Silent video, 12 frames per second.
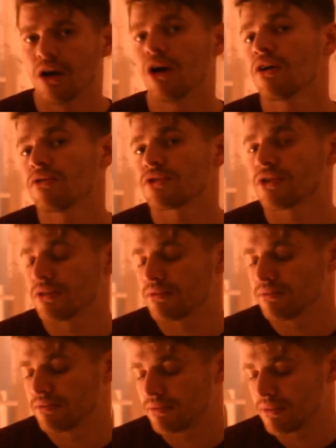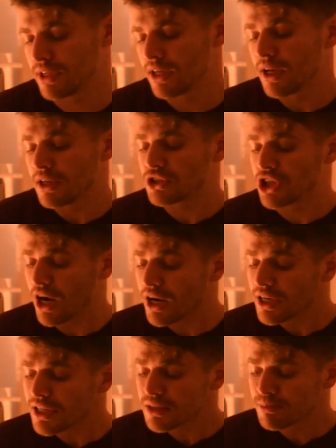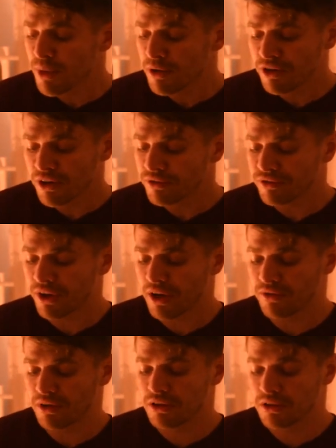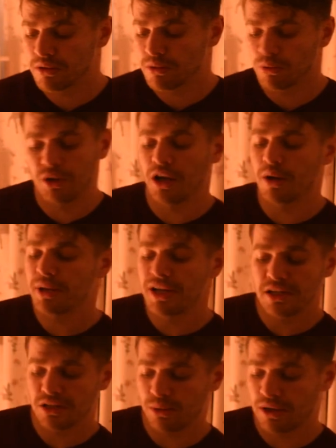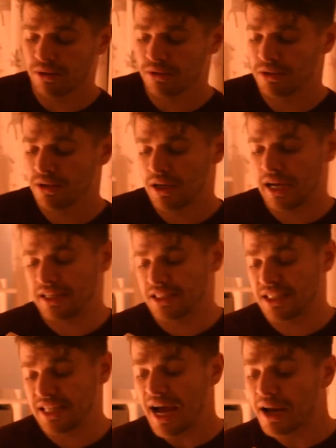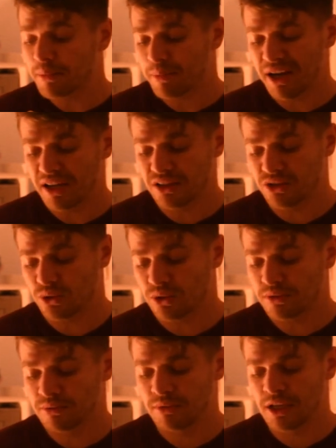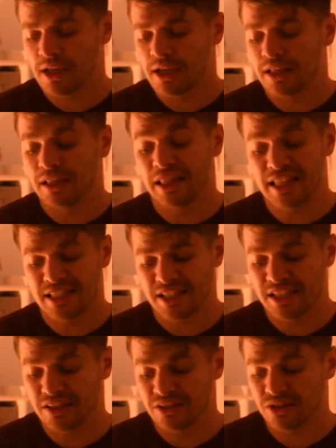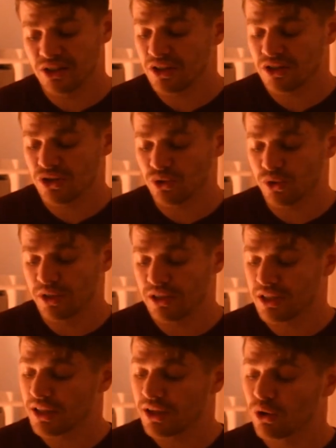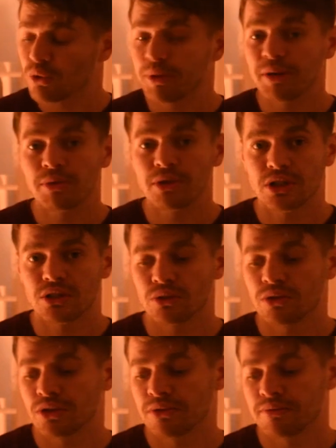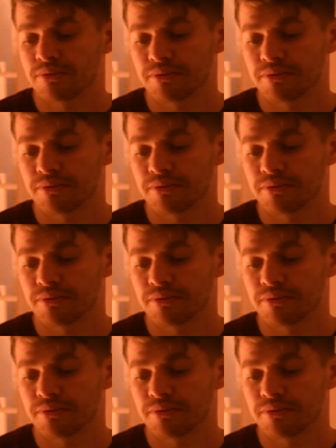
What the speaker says: Often, Charlie's mother and father would come in as well, and stand by the door, listening to the stories that the old people told.